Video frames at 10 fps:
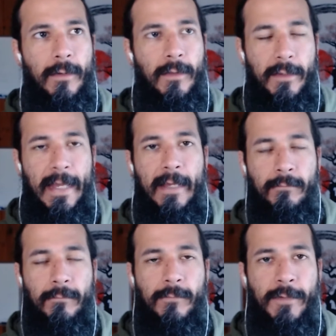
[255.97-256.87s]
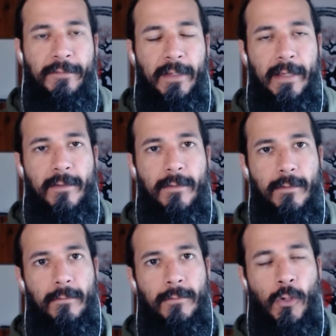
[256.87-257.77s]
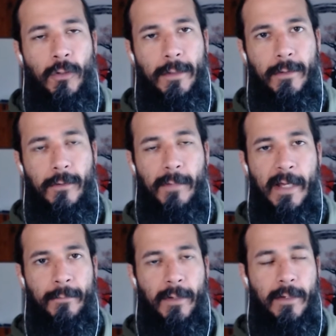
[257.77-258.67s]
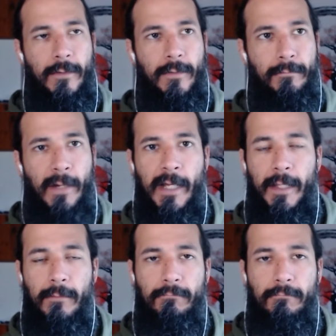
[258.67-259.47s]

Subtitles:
then that reflects not only in your mind but in your body.